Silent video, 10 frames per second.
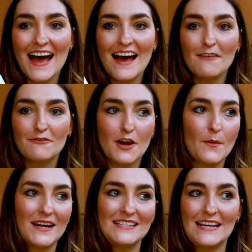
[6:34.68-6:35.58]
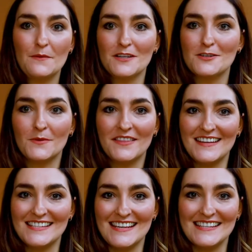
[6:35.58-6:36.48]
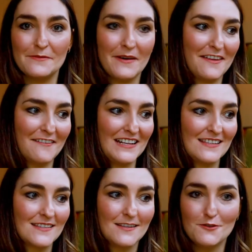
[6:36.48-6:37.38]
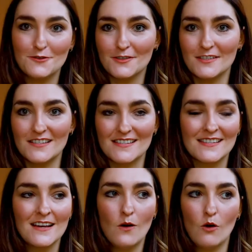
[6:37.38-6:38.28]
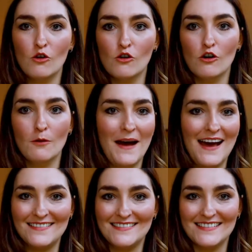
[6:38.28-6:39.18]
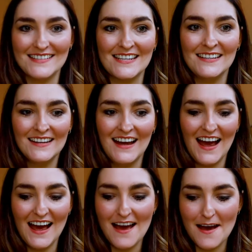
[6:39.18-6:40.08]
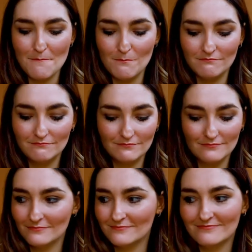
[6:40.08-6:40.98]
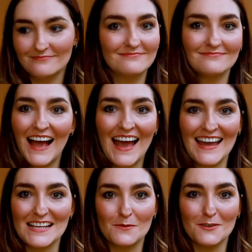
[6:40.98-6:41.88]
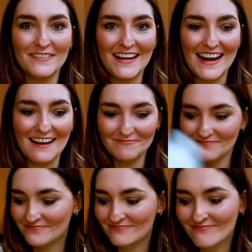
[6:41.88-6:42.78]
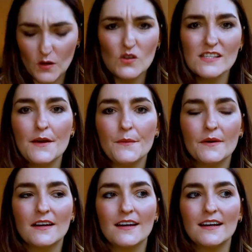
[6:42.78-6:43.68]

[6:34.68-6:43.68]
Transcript: have no idea which one this is, whether it's neutrals or patterned. I guess we'll find out. Also,